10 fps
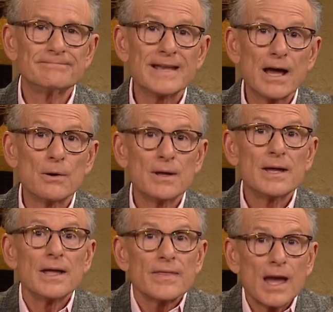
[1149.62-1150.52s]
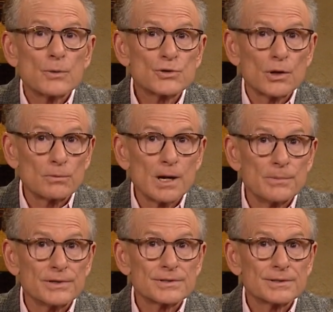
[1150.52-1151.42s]
Now, that was Oral
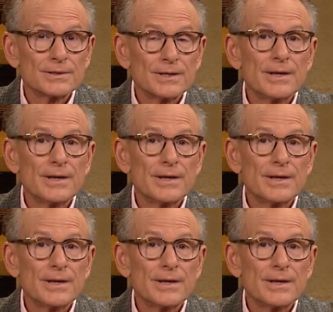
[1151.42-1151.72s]
Roberts.